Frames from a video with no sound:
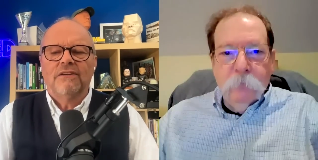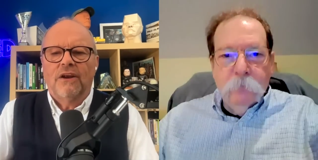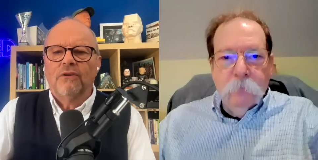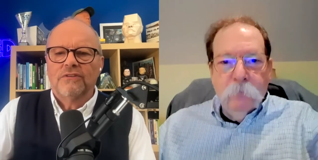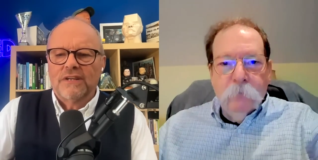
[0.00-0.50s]

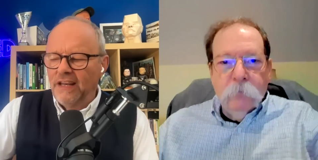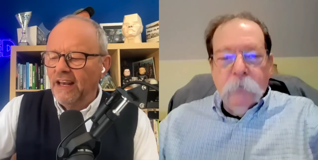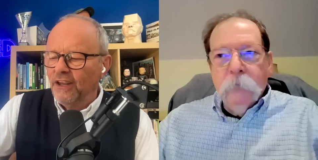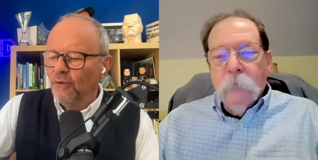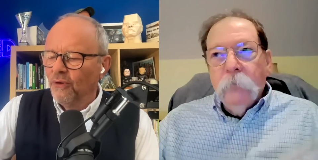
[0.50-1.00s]
Speaker 1: you know because
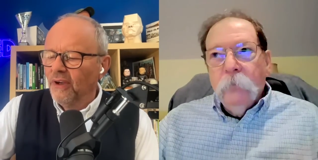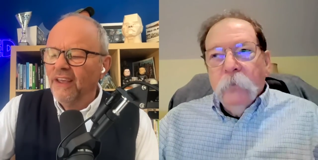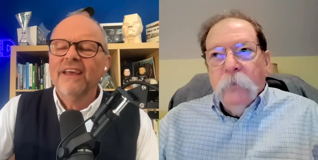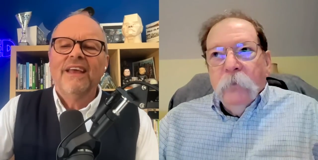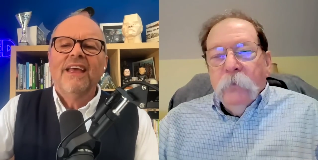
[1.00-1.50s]
clearly you're
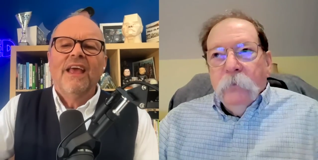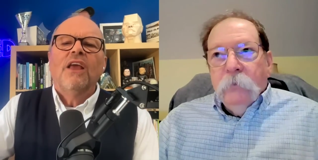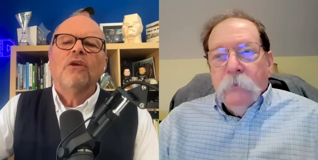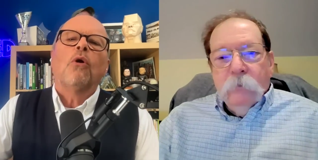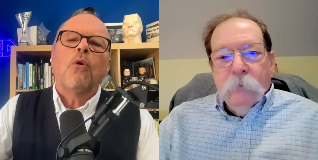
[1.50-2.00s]

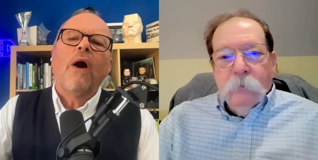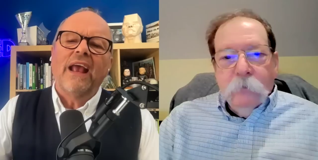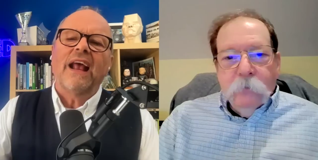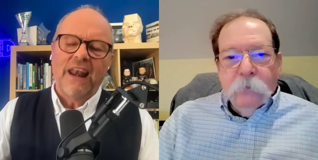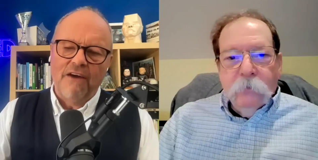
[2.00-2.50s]
you're
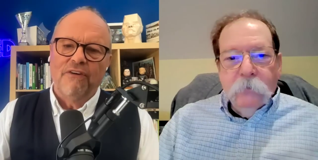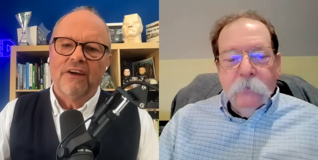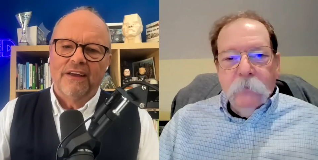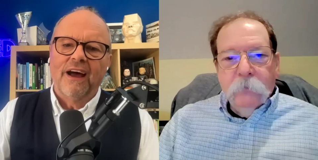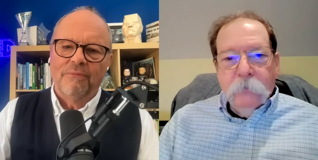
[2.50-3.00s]
quite
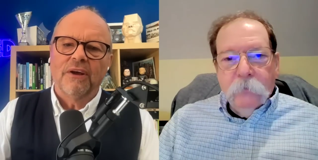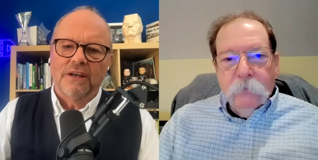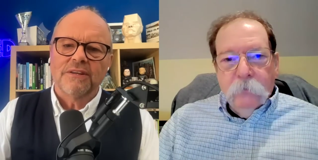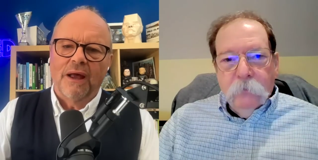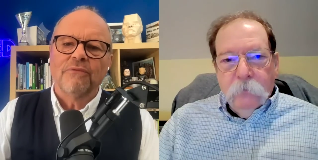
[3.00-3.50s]
clever. I'm
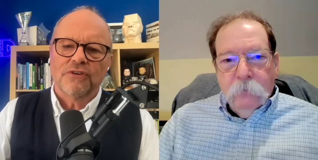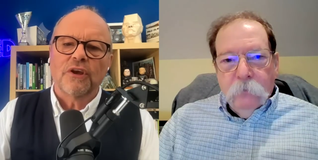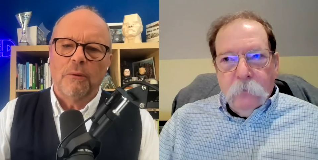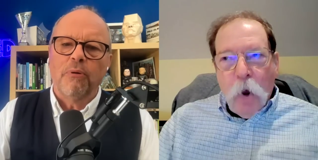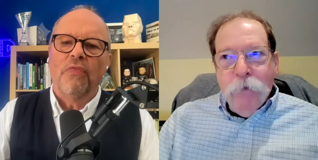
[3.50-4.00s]
going to I'm
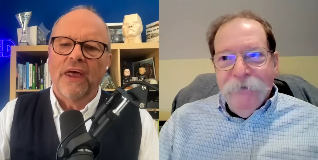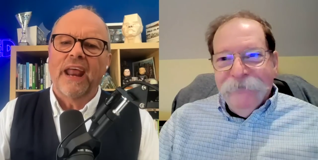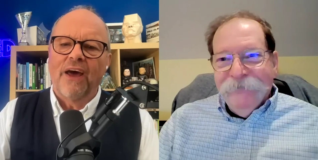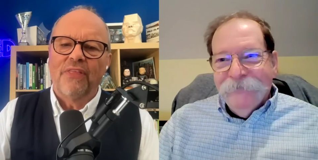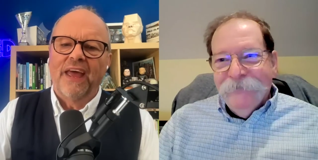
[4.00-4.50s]
just going to put
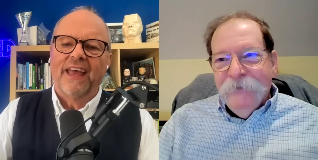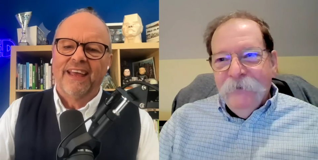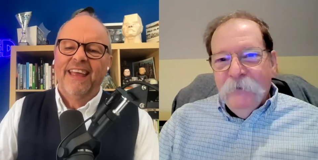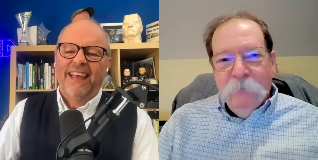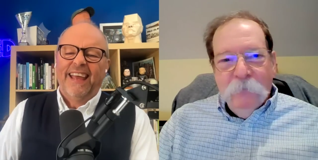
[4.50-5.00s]
that out there.
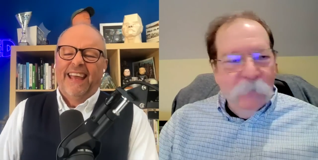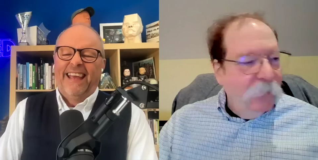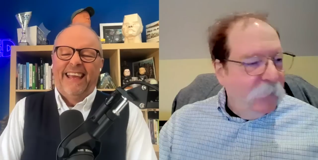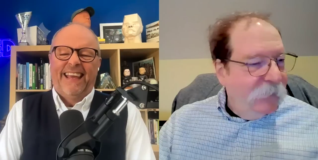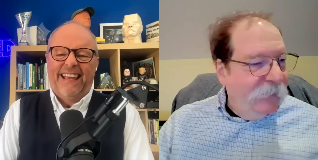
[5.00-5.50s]

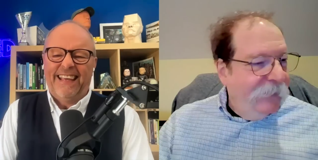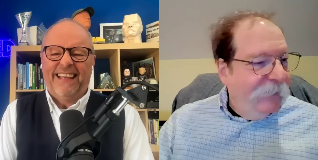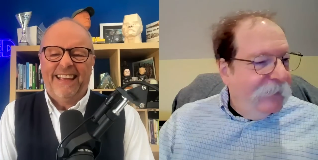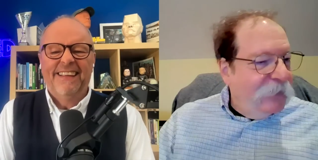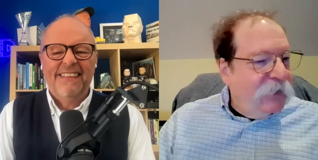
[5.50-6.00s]

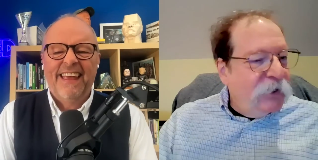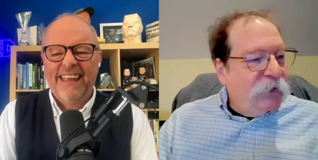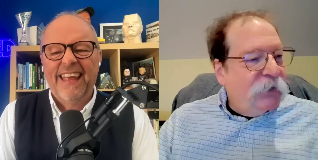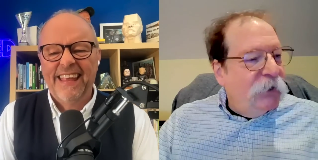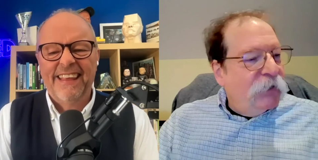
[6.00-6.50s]
Speaker 2: You're
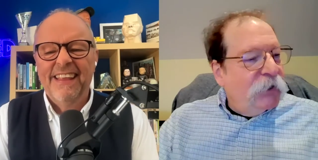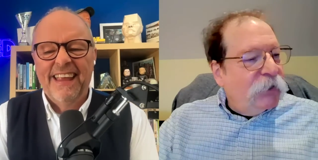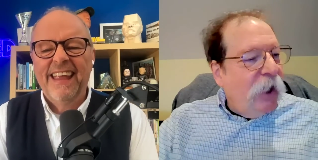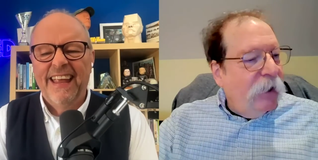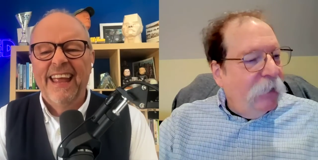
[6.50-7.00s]
just you're just
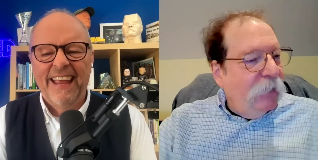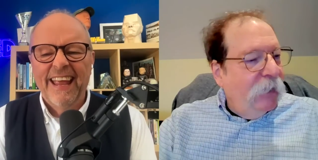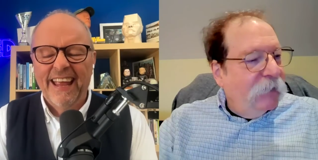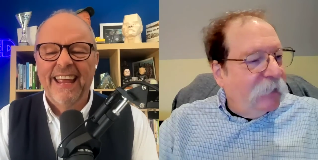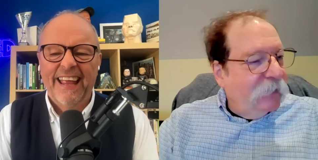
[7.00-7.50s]
trying to,
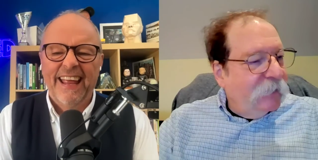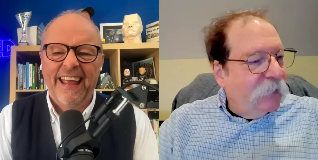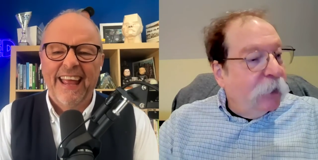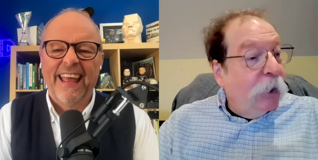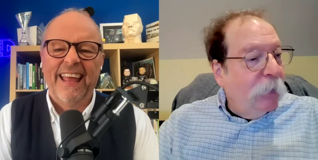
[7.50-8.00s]
uh, to to
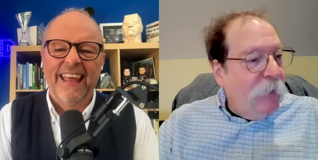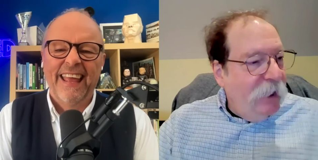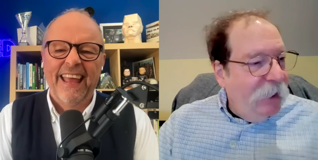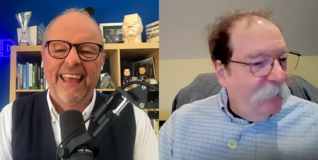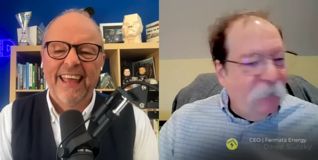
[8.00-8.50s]
lure
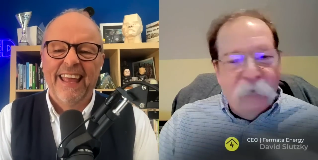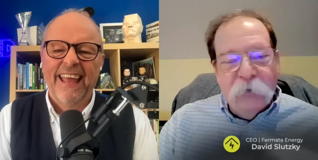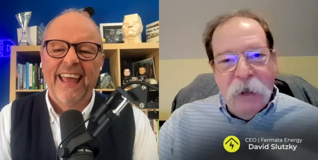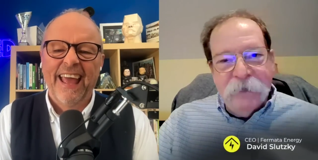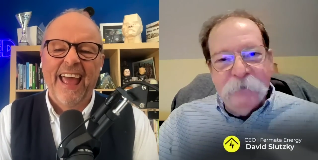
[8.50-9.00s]
me in
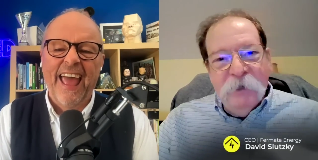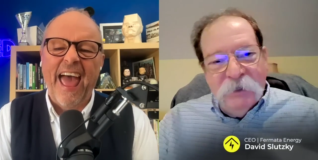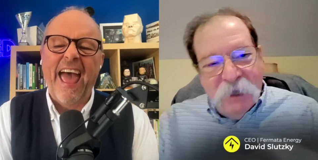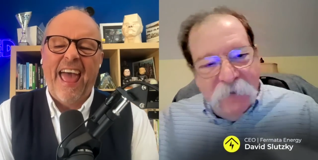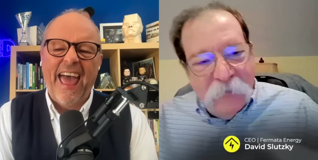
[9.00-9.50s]
before you ask me the
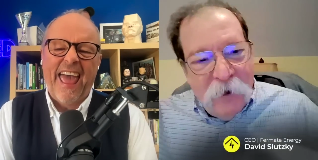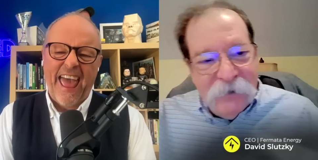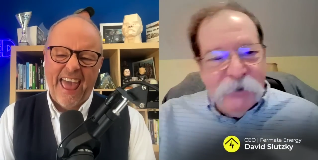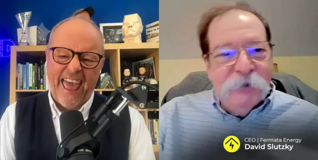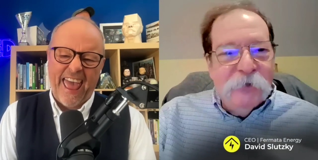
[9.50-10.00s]
tough
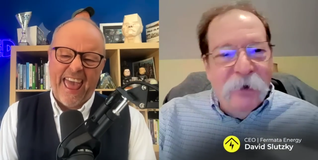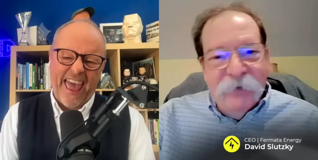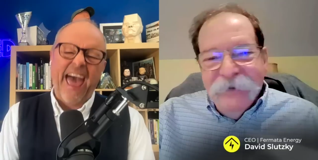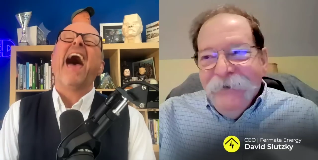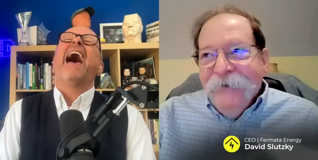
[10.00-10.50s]
questions,
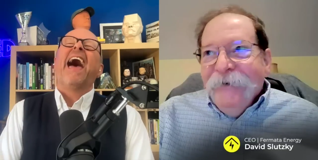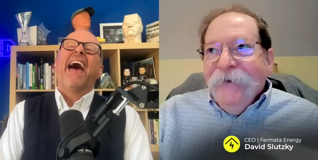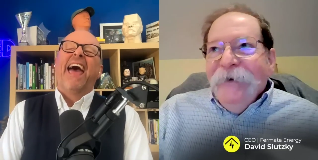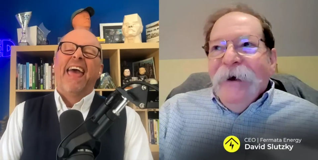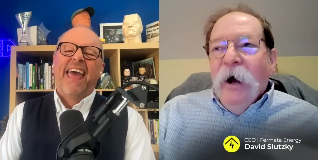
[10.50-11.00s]
Robert.
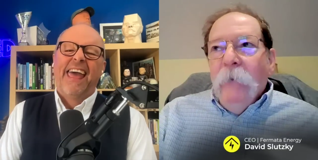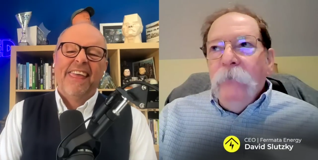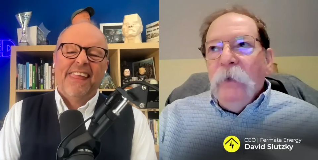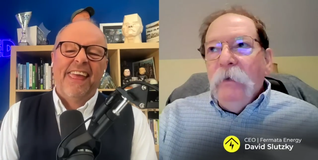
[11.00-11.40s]
Um,